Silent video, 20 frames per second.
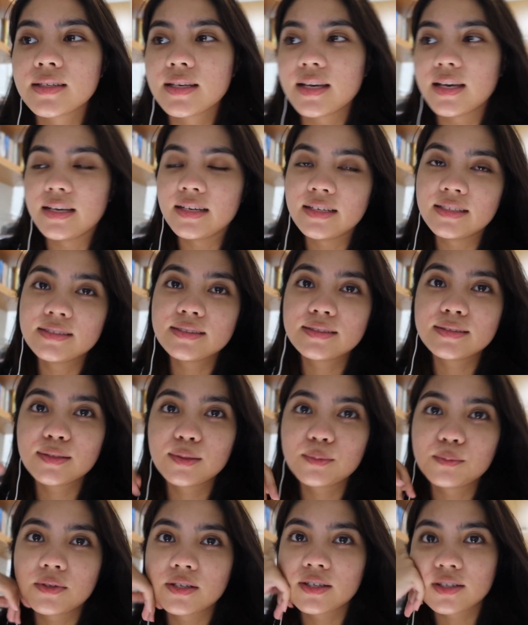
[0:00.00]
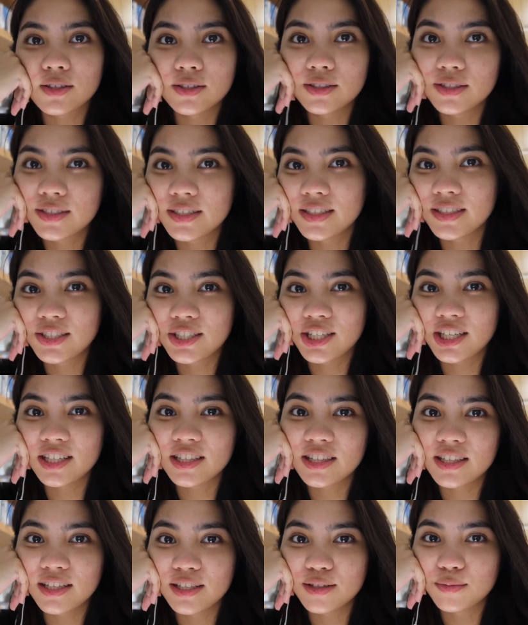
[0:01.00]
Guys, sobrang
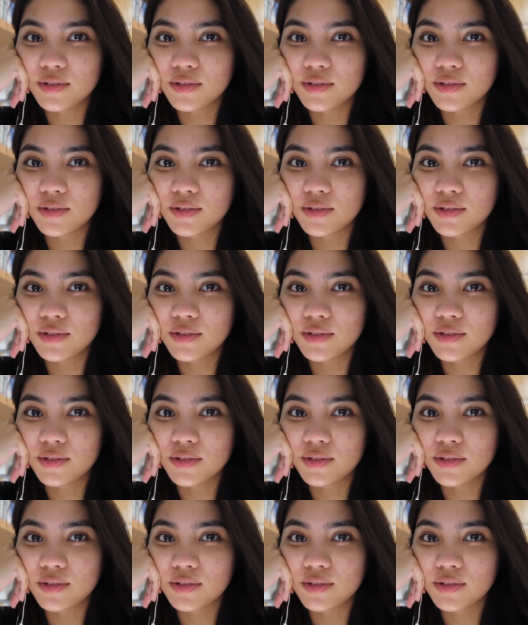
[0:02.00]
concentrate nila